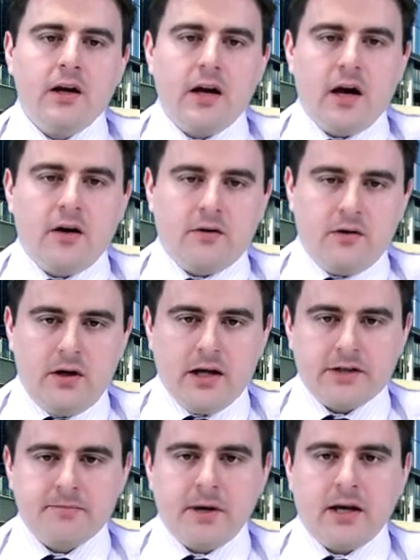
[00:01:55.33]
Now,
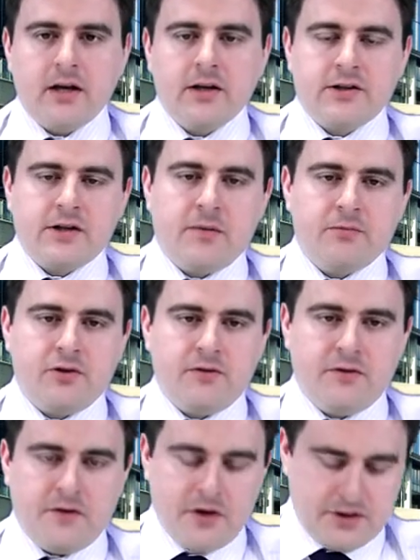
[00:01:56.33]
let's make an
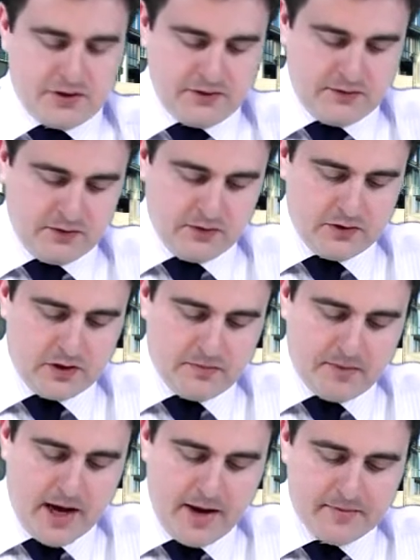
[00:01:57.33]
assumption first of all that
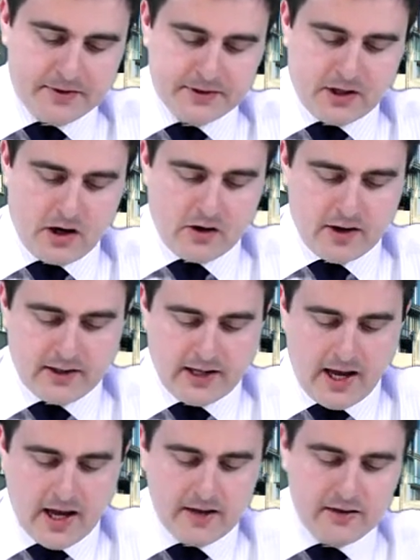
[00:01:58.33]
the payments are at
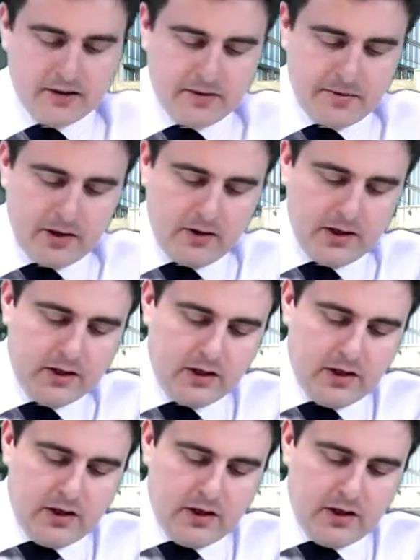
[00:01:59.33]
the end of the period.